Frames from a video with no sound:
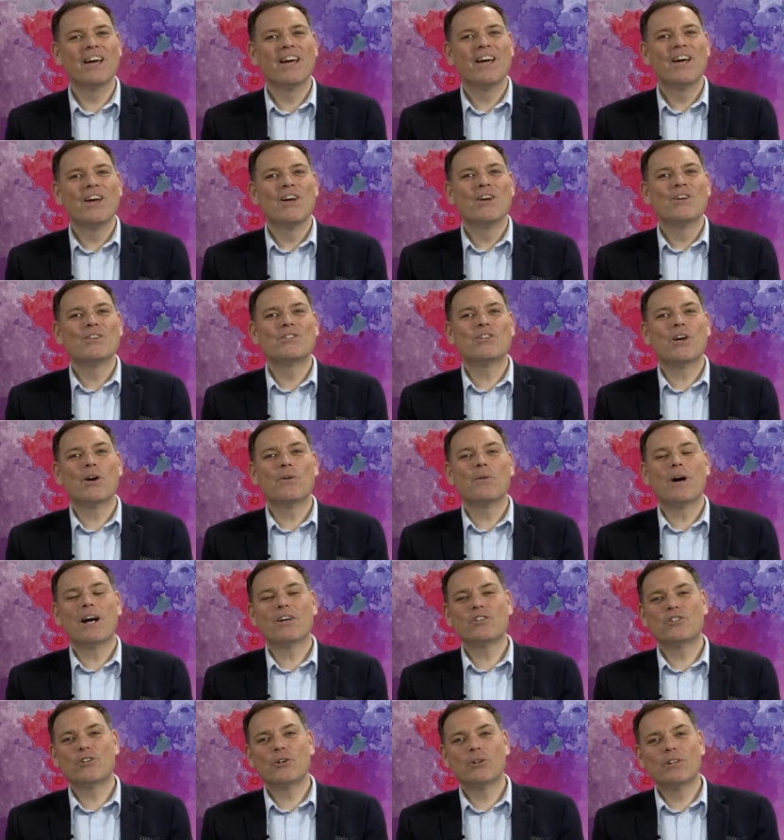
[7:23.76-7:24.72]
So
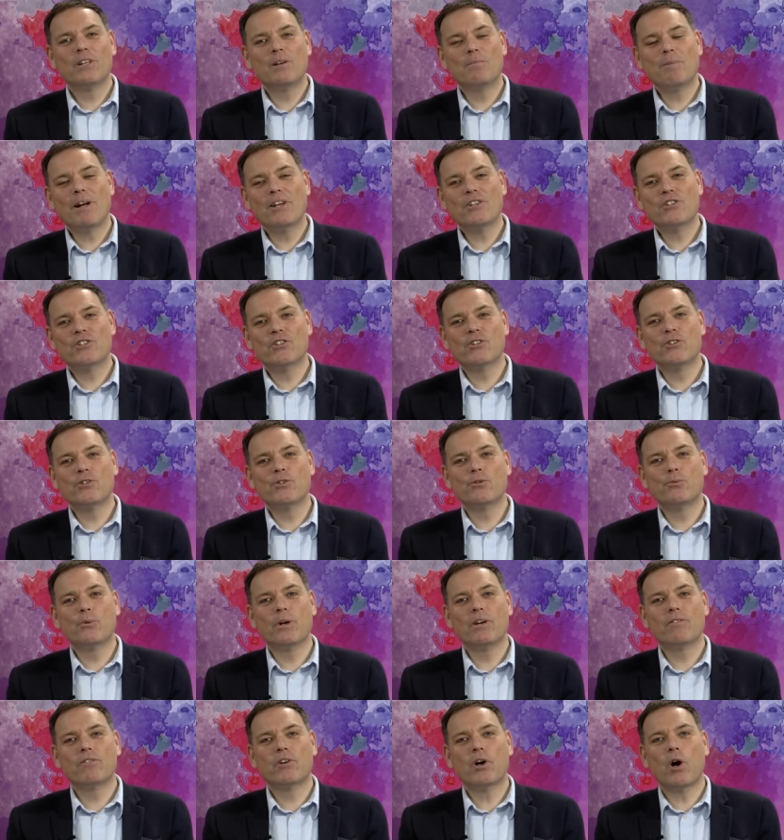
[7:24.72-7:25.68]
as Julia mentioned,
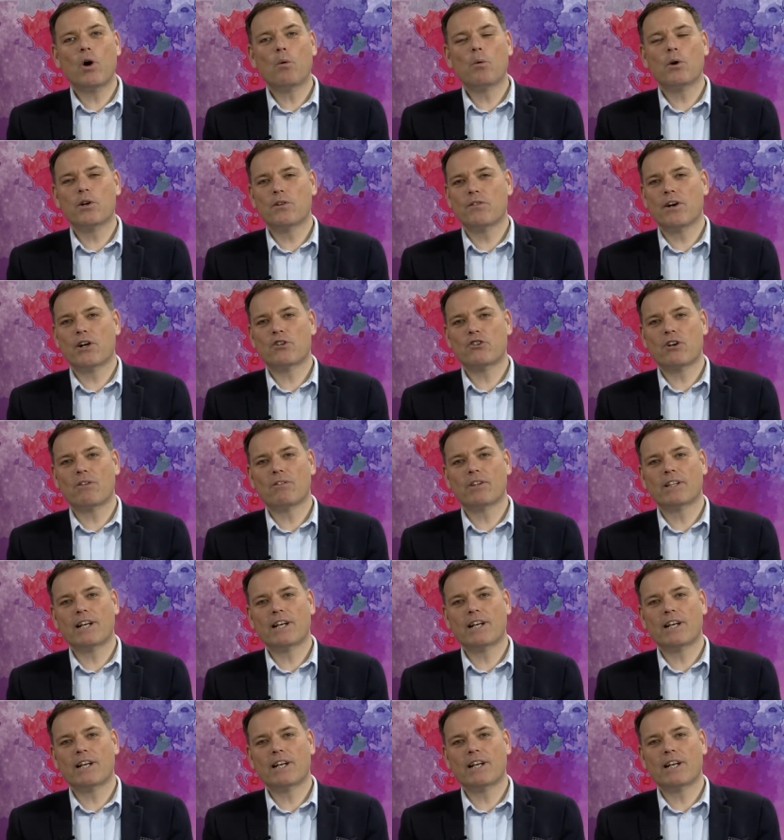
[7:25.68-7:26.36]
we've got one of our travel